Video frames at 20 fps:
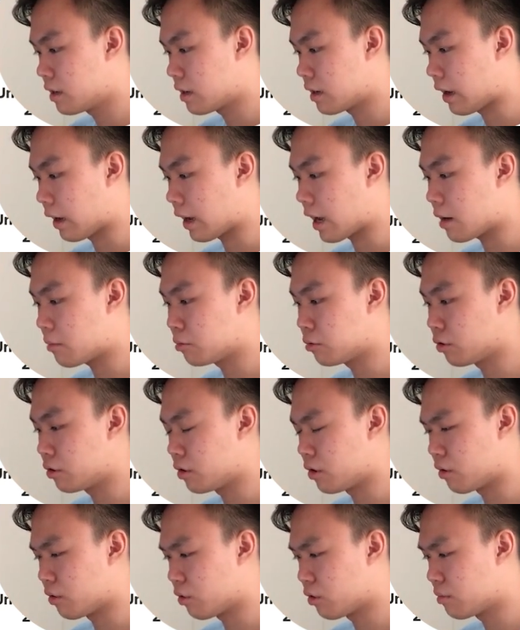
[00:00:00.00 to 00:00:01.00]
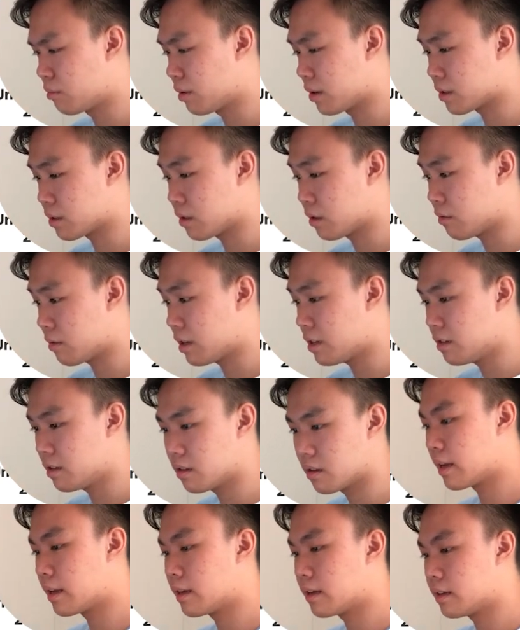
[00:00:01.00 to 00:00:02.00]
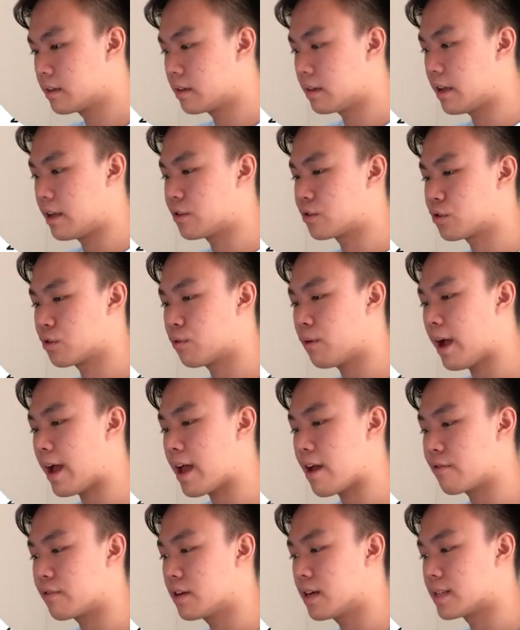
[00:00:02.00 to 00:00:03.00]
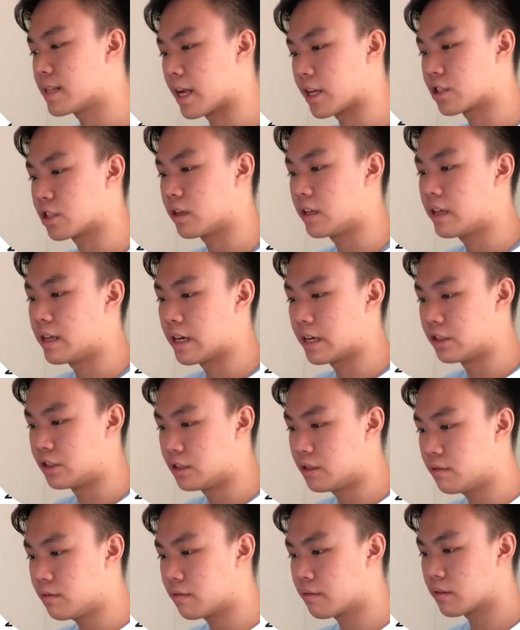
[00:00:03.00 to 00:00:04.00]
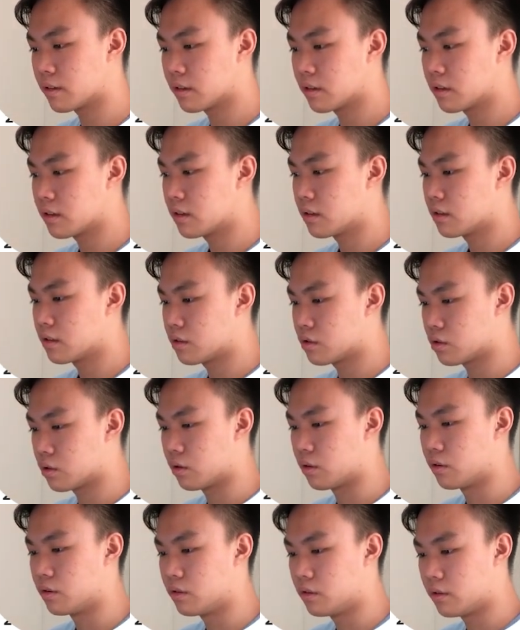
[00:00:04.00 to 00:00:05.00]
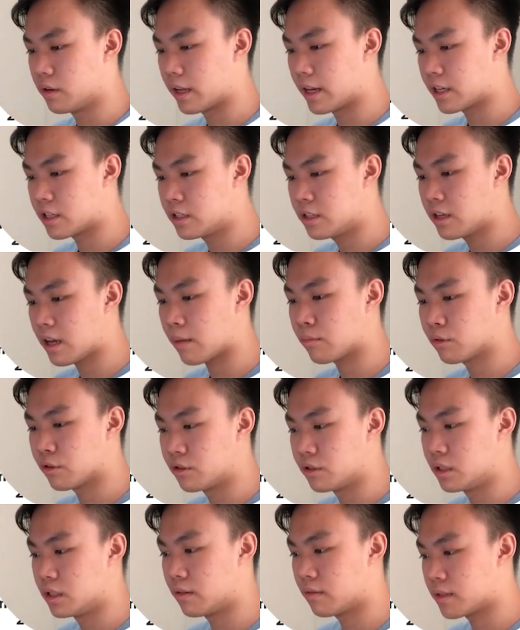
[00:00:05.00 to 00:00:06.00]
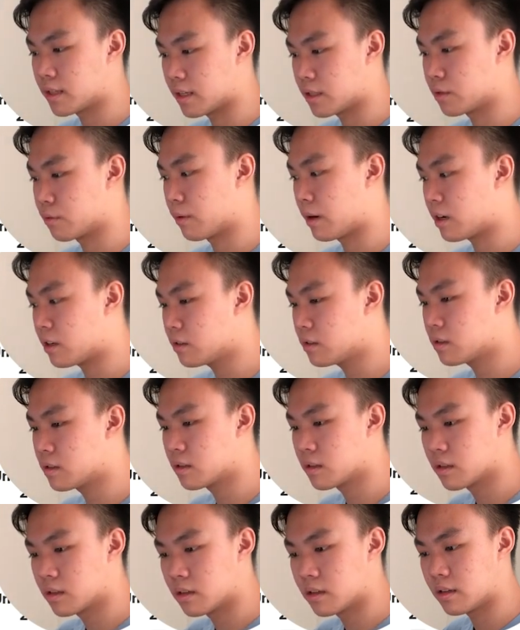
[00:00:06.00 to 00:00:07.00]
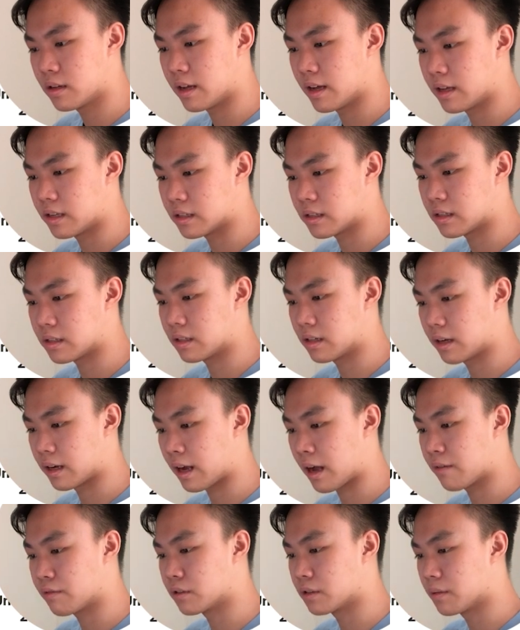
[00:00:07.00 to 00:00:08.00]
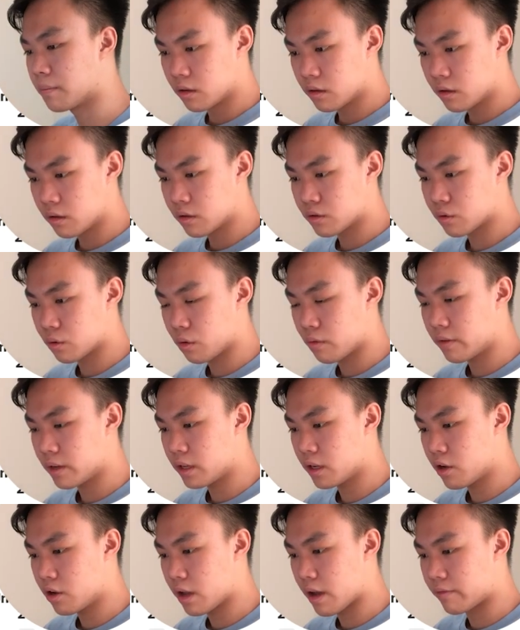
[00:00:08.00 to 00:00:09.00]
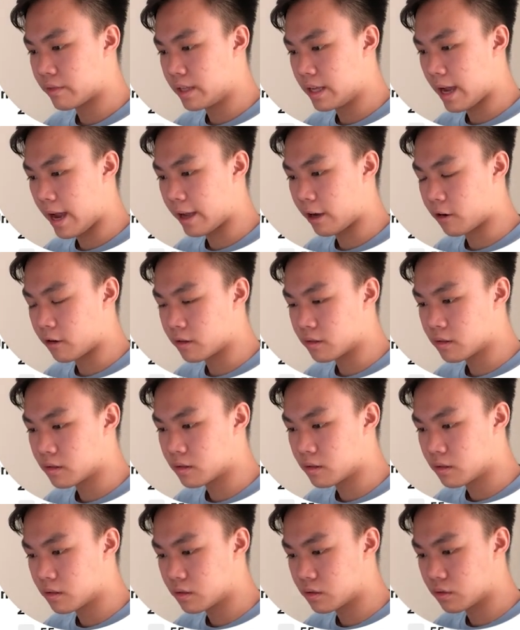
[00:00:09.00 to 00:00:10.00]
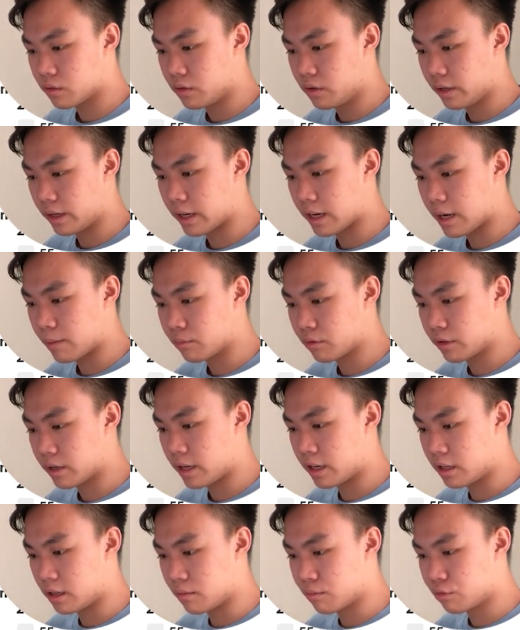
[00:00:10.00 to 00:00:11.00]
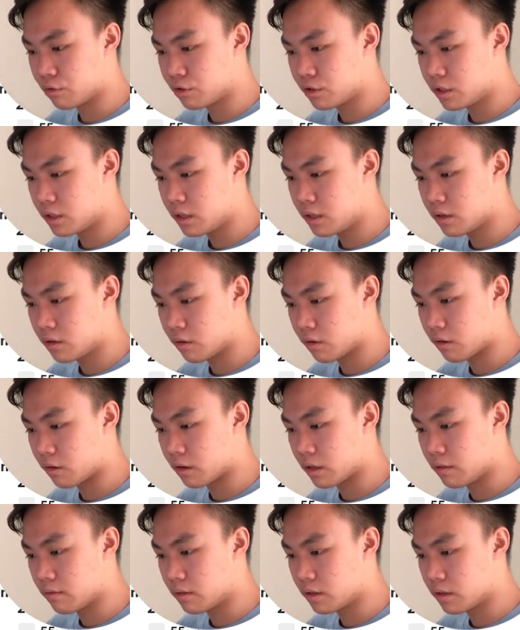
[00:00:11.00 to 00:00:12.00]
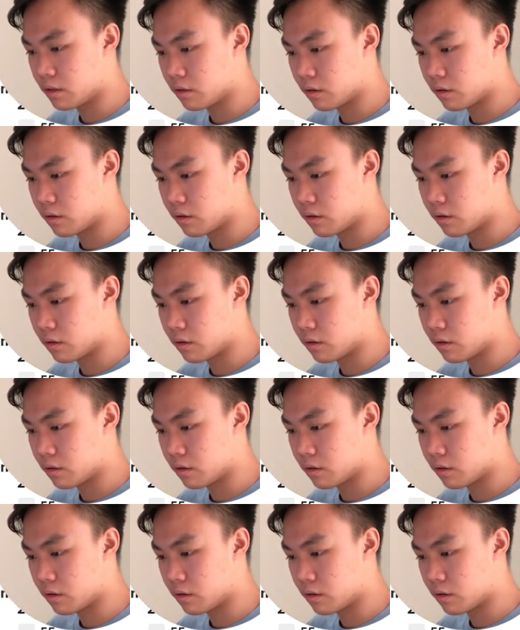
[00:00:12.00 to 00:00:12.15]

like upload your own personal one. And so what I have here is actually a GIF. So you can actually upload GIFs as well as a cover. So over here you have the icons, so you can upload an emoji or even